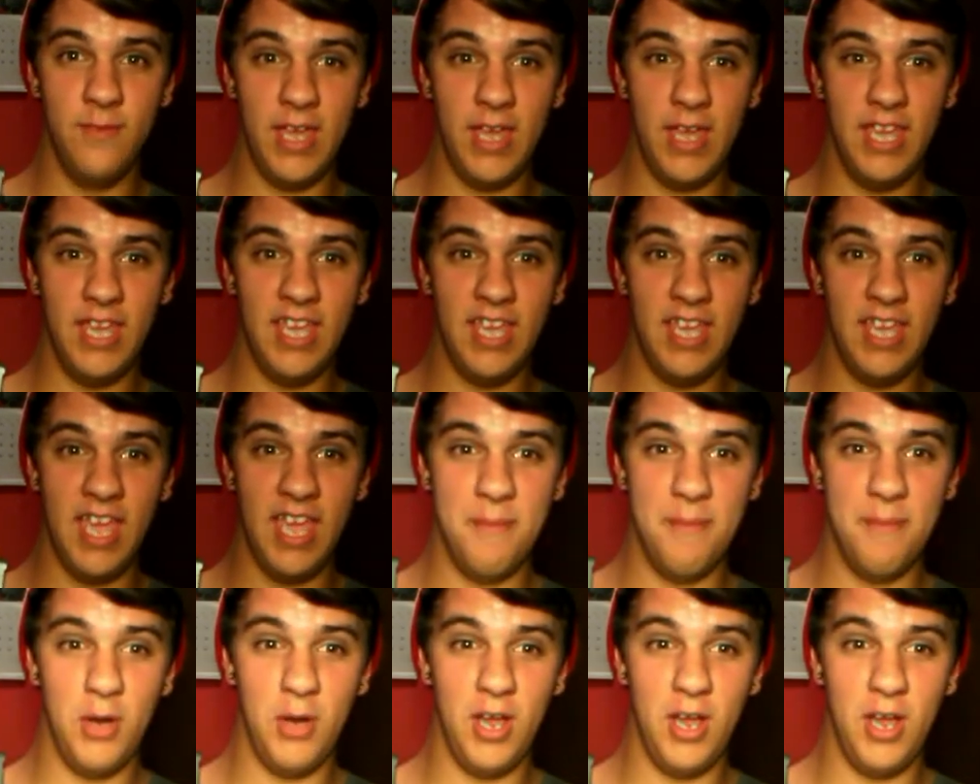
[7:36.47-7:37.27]
a Game
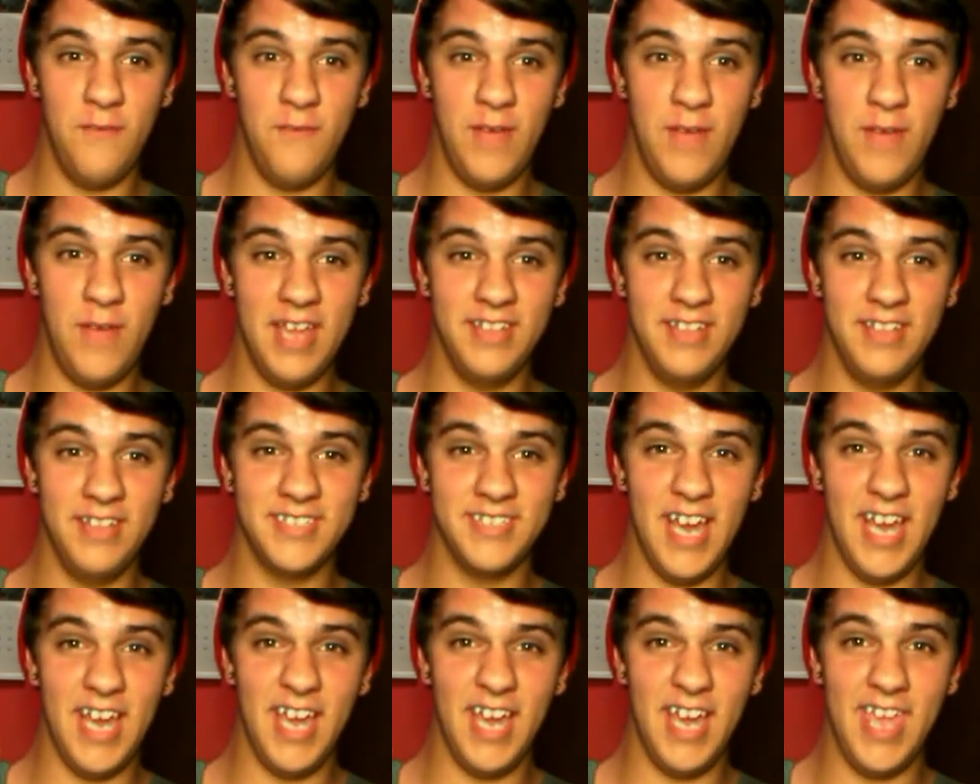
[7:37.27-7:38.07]
Boy Advance and
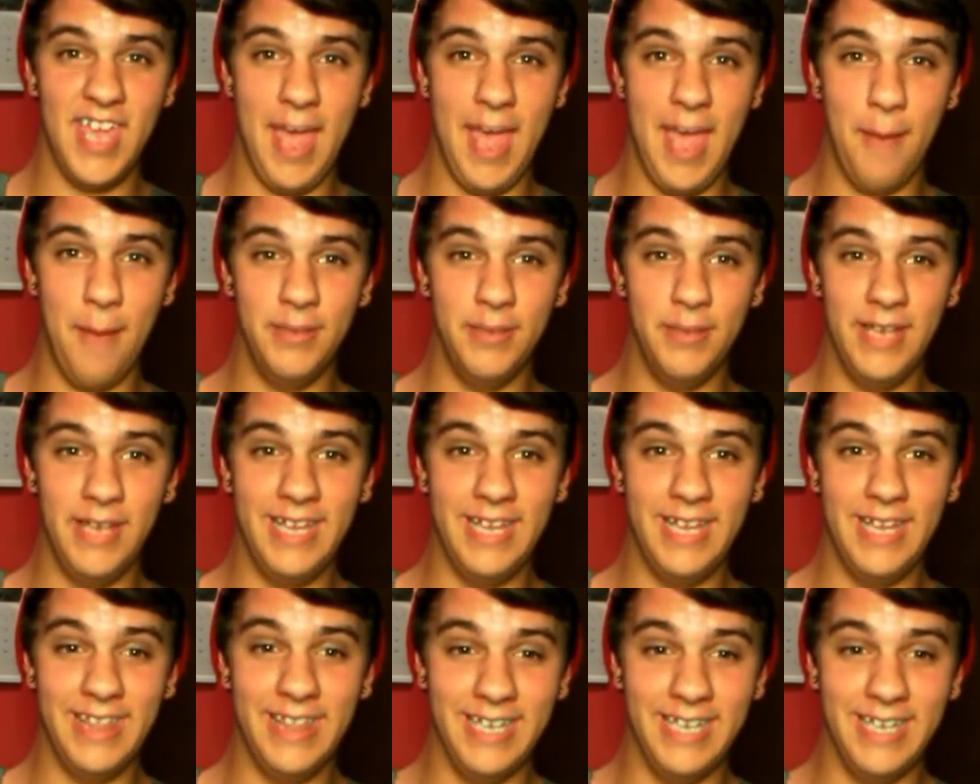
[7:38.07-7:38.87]
I can't play
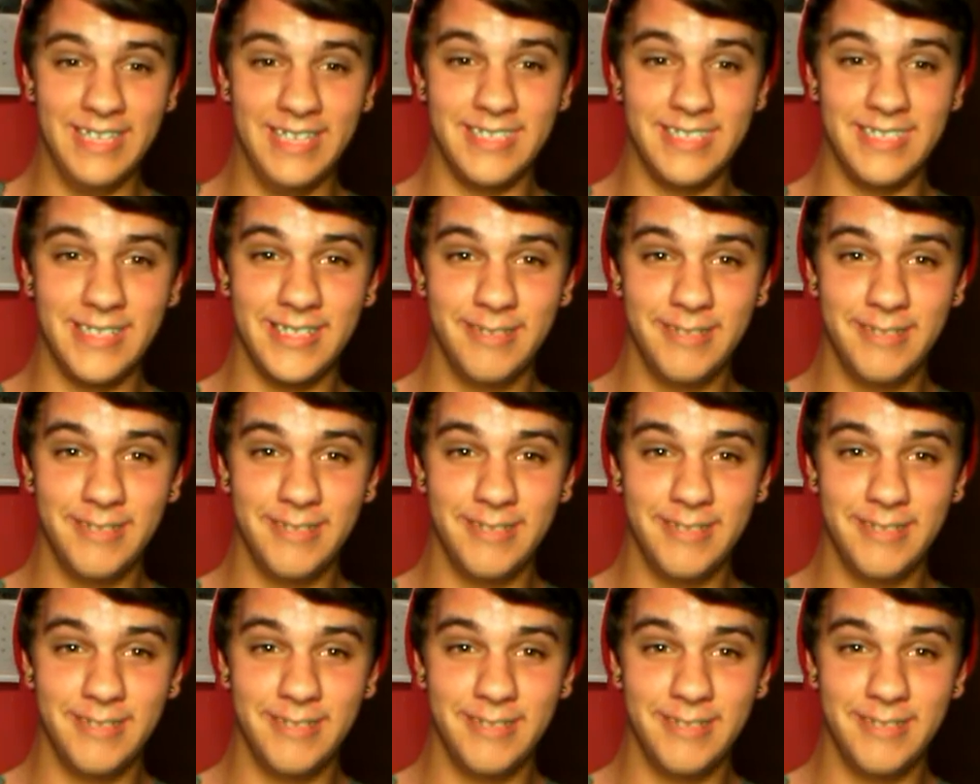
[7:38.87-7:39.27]
this.